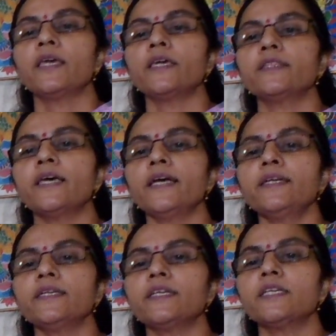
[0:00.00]
in
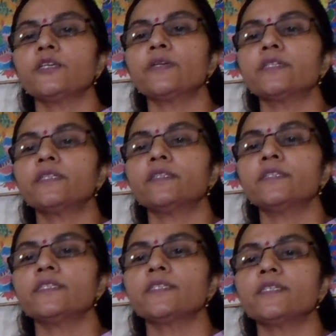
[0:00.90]
that equation.
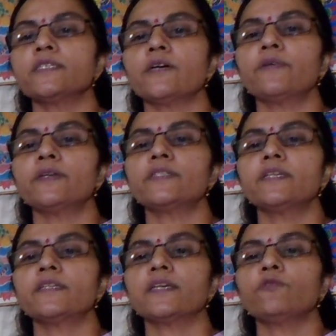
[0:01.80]
This is our
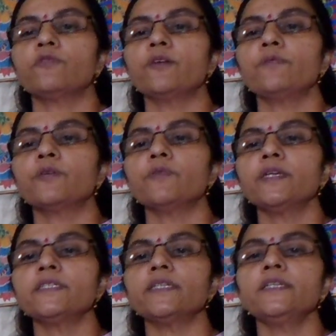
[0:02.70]
general wave
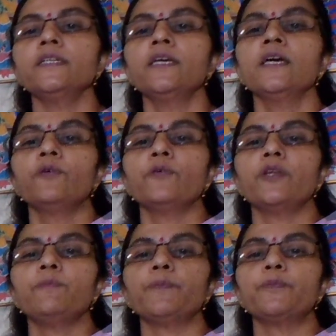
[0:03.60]
equation. We
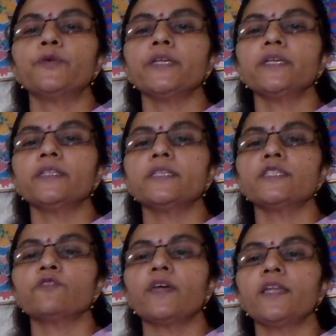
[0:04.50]
will be putting
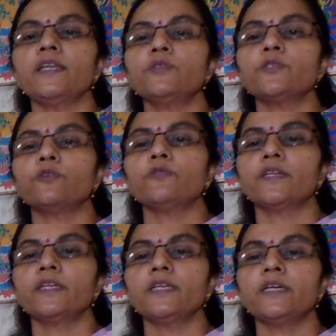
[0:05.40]
these values over
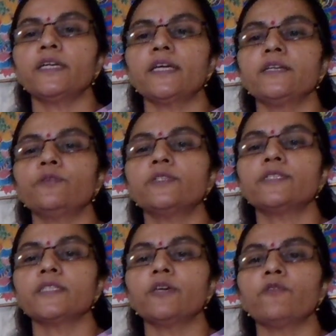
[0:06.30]
here and we will
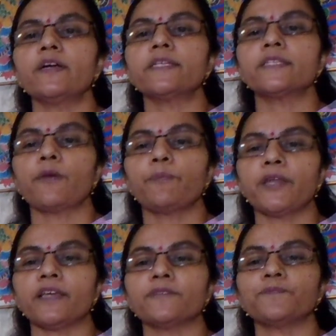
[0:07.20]
see what is
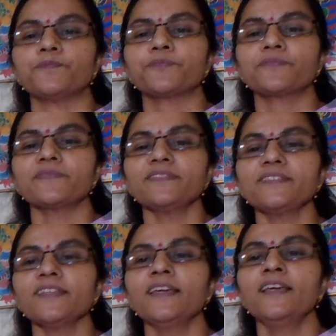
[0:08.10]
happening.
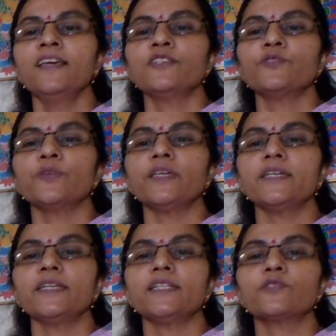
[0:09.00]
So here
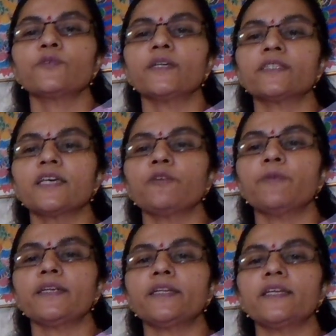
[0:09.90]
del square psi
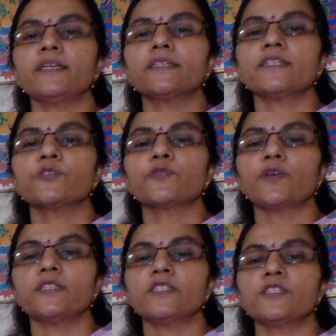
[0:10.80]
by del x
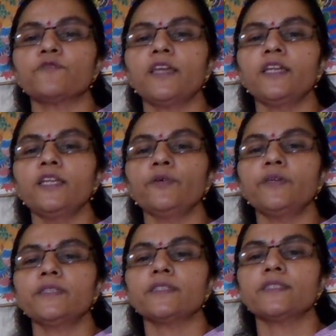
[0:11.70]
square, this value
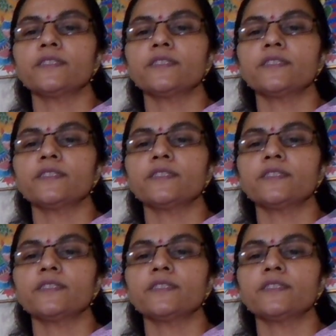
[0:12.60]
is